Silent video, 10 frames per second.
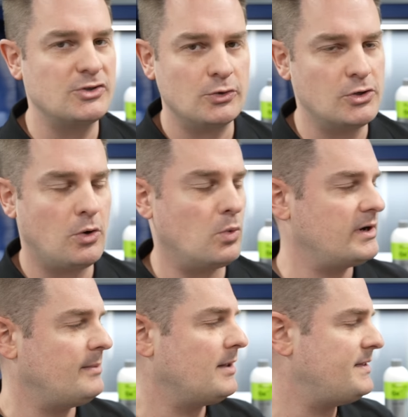so don't
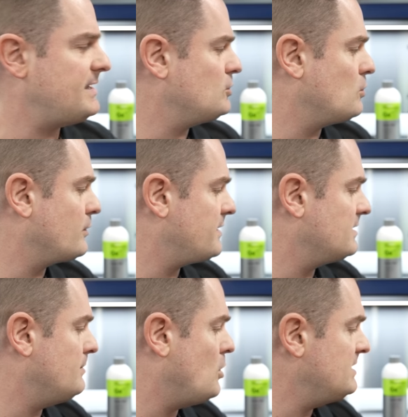worry about that. Don't
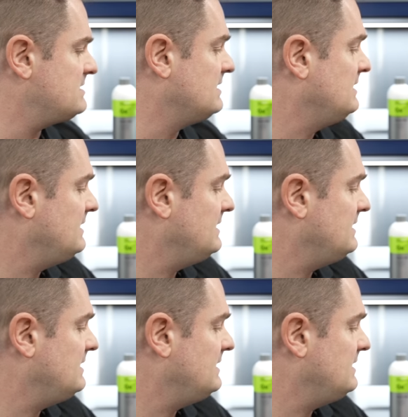overthink the moment.